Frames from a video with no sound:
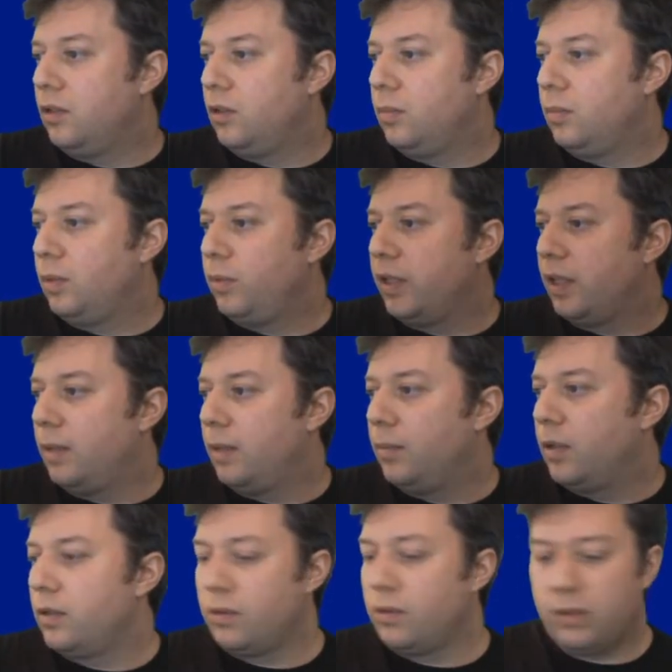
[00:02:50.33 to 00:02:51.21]
with
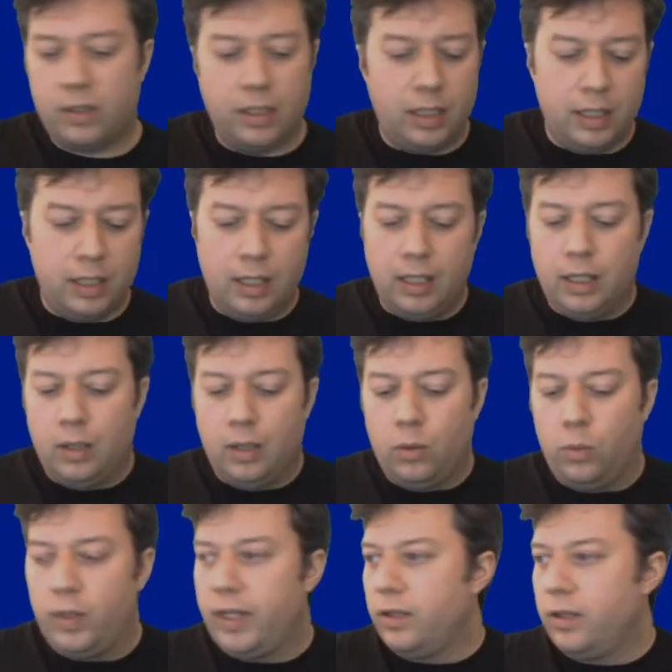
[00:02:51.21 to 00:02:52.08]
our models.
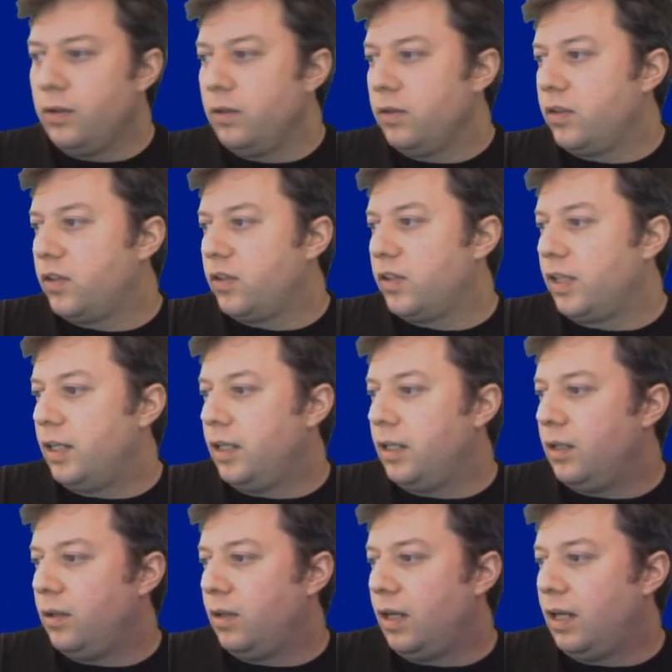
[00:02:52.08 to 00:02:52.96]
We
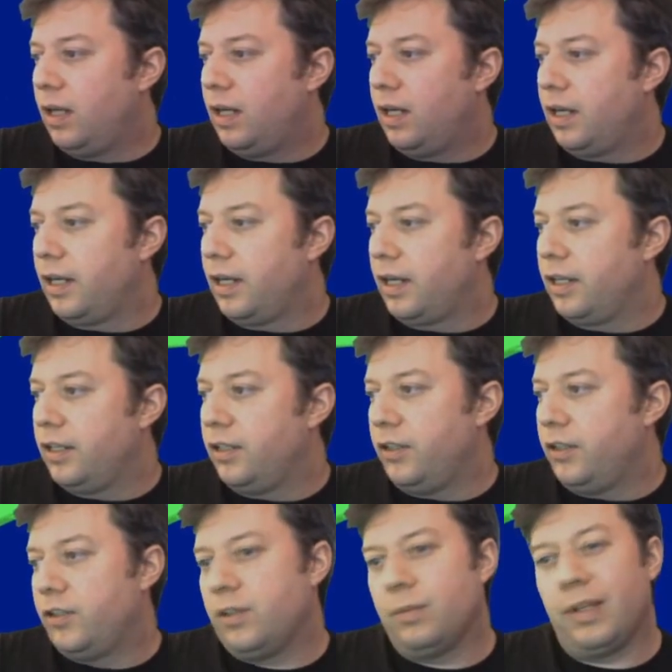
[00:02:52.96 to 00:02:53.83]
also are going to
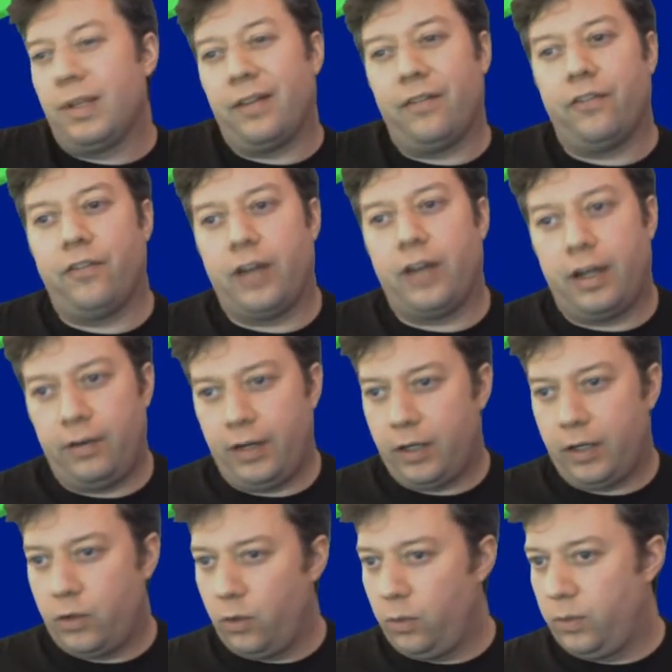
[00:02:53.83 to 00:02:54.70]
do something
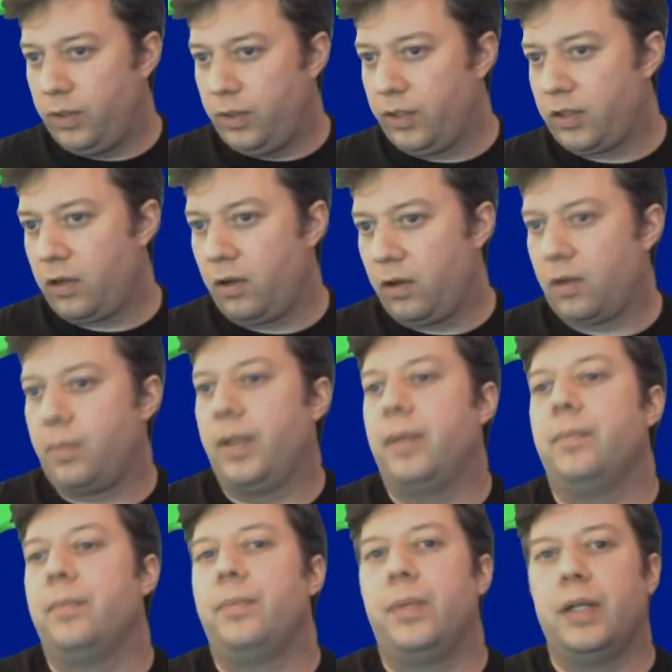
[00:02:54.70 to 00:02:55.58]
very cool with this
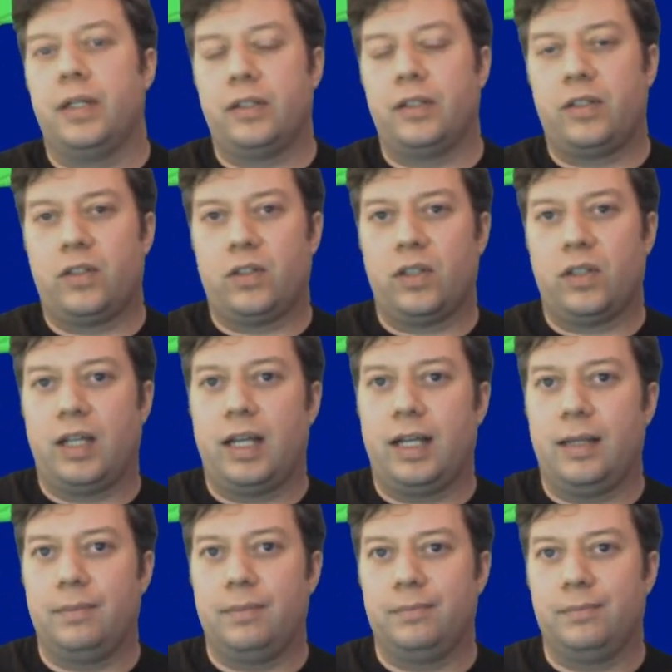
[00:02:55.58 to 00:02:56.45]
cockpit, but
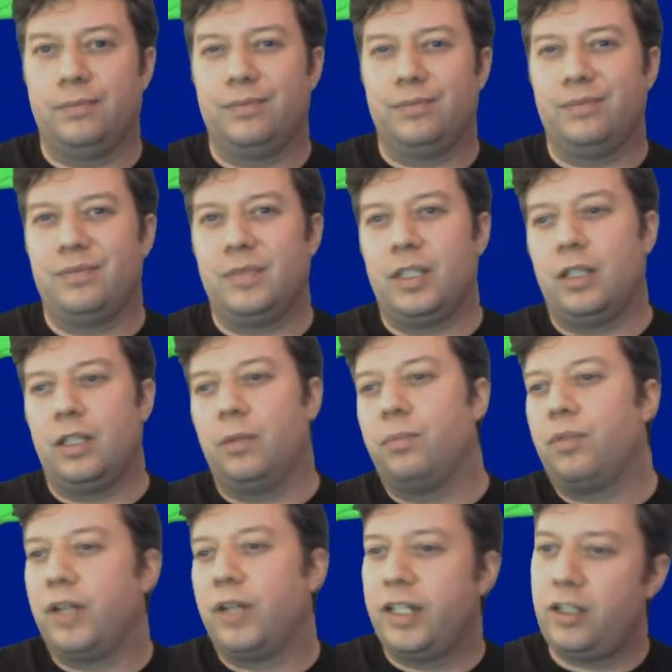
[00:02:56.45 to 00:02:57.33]
the
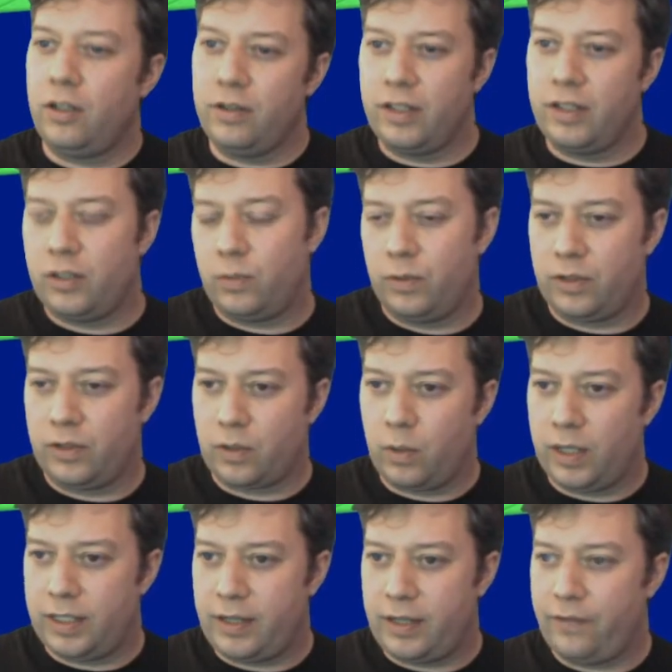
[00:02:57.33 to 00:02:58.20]
bridge on this one's
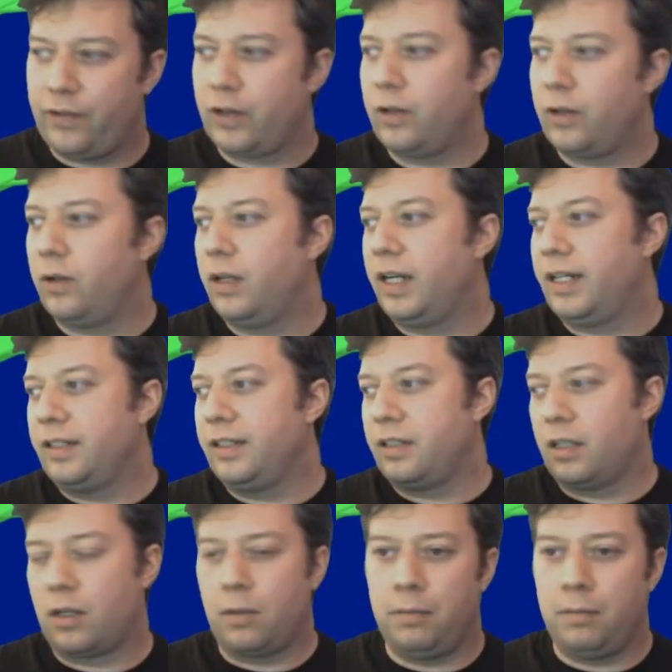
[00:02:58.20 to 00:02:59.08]
quite difficult.
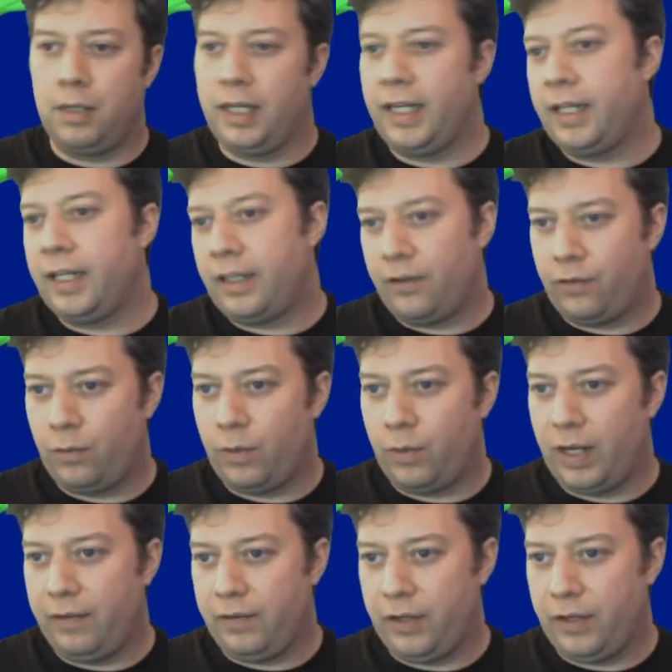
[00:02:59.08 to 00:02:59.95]
It's a completely different
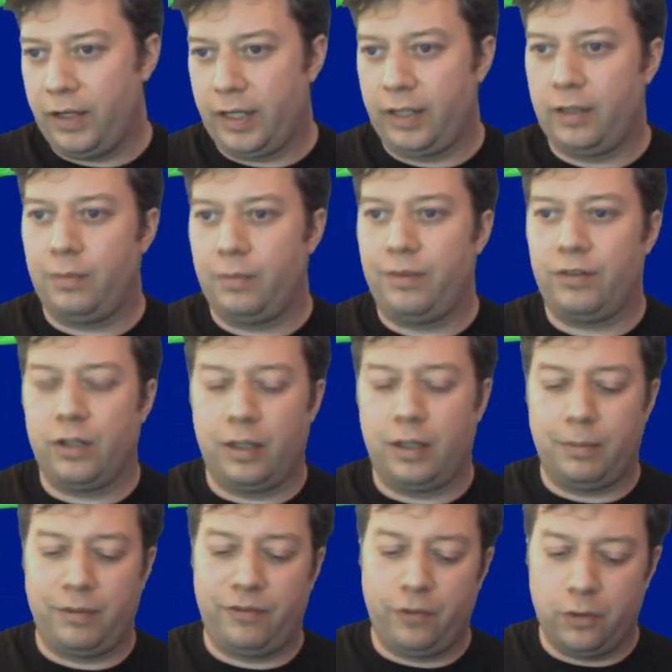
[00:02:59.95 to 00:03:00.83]
way of doing it than we've
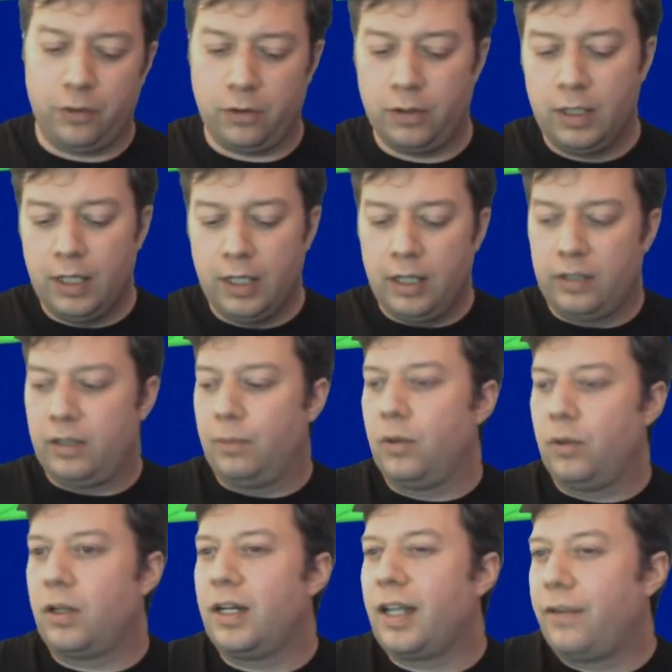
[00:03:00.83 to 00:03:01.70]
done it before. So
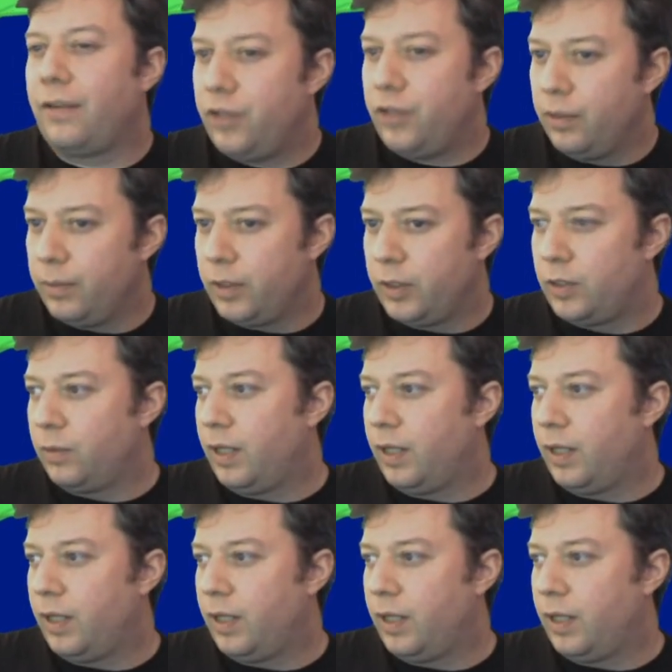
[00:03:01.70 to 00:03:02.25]
I'm not going to give too much away